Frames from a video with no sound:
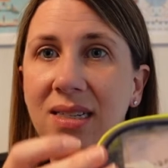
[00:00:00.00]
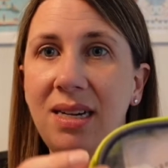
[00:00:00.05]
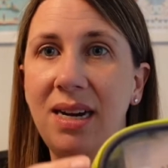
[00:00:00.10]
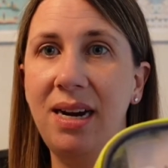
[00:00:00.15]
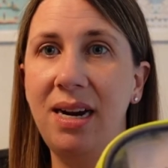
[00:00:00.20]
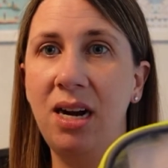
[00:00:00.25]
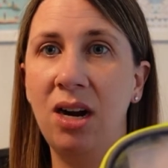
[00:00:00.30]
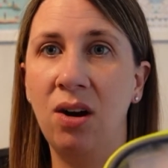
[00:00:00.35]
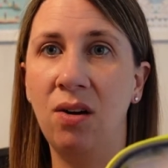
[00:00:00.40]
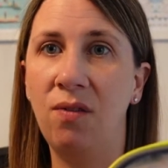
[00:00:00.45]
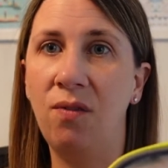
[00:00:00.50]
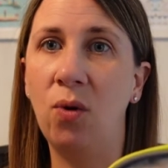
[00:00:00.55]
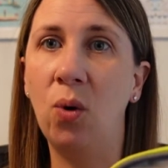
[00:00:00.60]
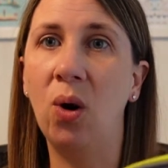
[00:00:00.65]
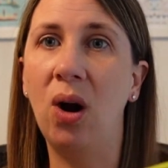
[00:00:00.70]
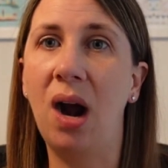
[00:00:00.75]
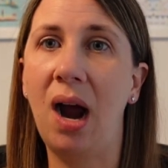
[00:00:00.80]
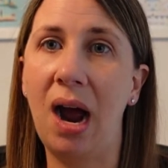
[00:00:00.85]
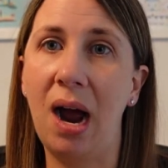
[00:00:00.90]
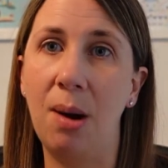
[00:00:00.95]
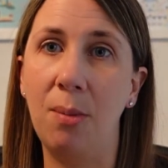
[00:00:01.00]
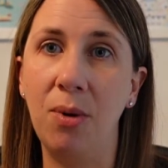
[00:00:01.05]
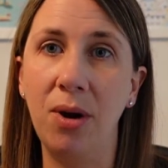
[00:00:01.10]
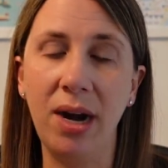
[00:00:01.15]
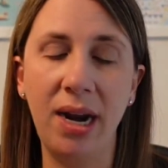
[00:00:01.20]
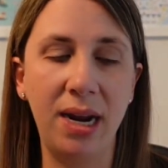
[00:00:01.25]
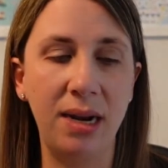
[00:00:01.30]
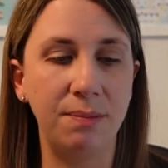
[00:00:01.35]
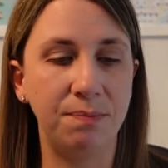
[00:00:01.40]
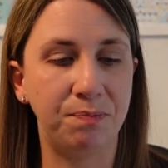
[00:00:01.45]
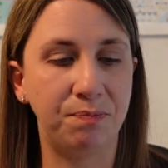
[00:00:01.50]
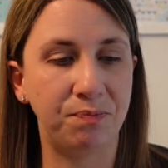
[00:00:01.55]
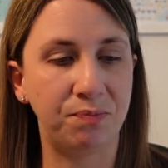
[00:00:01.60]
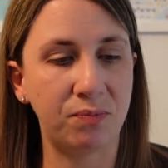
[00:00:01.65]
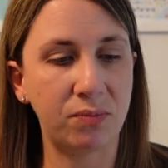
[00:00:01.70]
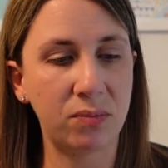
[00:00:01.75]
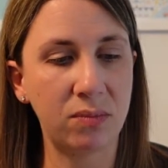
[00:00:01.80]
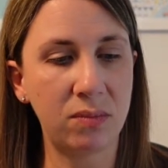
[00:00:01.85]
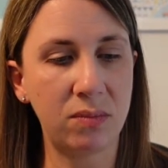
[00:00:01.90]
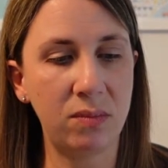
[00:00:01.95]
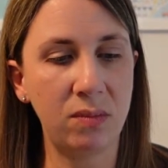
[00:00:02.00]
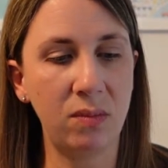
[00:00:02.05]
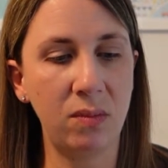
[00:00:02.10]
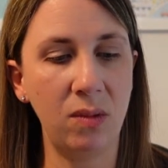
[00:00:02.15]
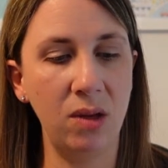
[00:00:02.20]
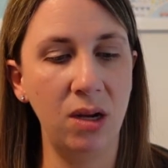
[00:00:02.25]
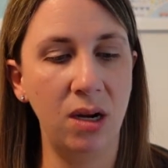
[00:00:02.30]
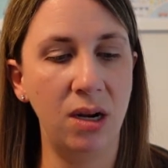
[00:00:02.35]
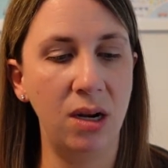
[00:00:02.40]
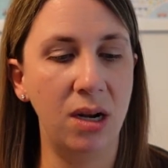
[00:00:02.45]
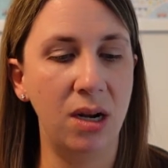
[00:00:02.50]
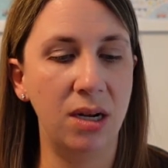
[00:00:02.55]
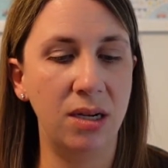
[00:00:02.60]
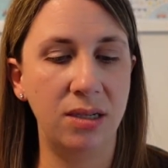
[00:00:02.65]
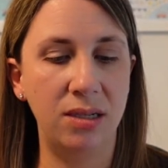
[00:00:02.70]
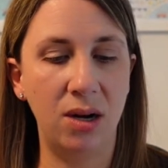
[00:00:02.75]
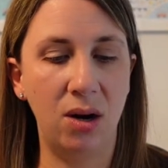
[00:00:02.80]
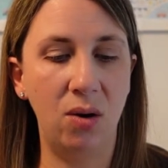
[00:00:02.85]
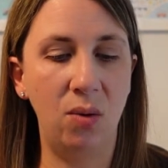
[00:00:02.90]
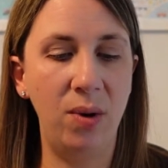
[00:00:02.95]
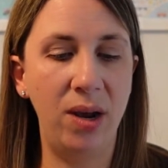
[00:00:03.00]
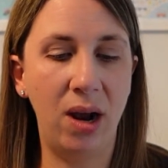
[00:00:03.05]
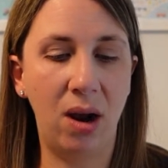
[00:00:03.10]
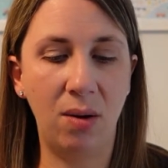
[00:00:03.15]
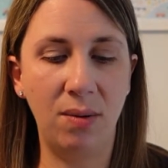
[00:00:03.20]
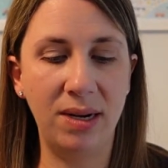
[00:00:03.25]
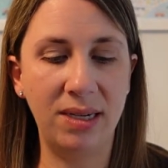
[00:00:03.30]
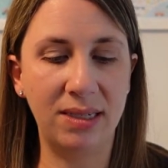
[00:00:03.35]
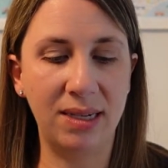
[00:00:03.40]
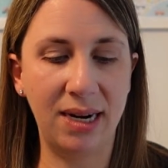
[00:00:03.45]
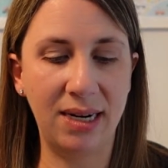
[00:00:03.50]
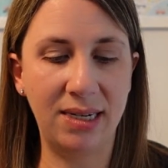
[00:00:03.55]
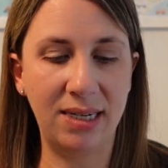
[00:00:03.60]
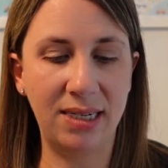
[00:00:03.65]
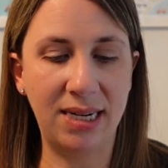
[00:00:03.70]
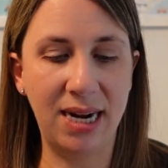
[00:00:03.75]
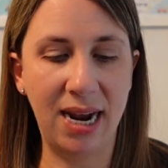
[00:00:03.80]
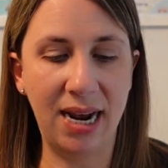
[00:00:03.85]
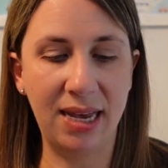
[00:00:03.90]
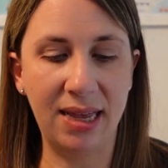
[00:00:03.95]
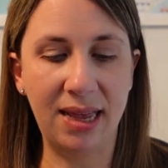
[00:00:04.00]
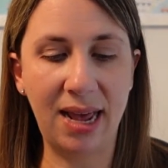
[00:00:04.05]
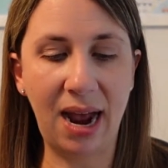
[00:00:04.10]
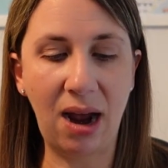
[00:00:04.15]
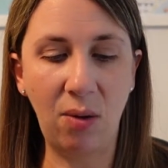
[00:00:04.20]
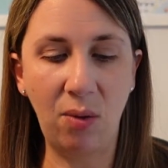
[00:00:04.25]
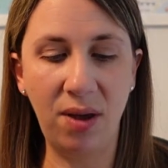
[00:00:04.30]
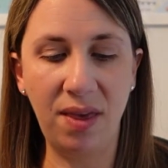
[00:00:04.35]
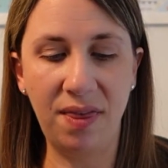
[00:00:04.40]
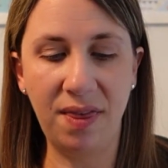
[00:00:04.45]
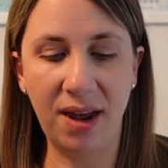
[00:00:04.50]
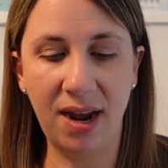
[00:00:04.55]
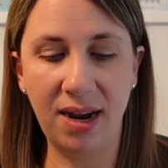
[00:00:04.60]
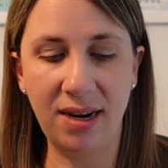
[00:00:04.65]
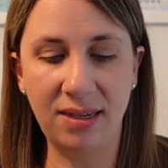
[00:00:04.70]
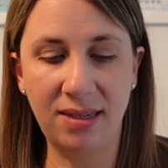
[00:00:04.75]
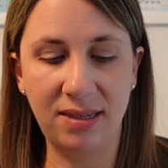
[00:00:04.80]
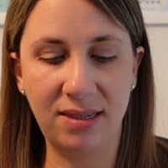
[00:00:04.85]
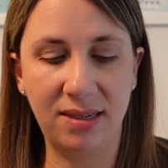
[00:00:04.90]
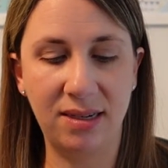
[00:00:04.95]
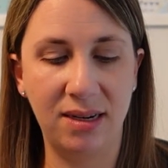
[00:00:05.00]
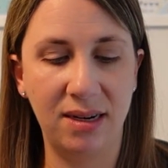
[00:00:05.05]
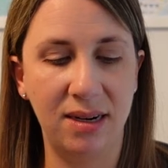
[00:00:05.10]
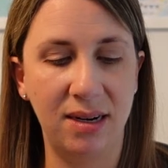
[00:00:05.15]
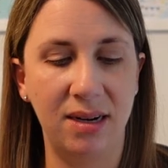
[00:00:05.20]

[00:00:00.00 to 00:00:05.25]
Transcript: in here for Aubrey. So we always like to take that with us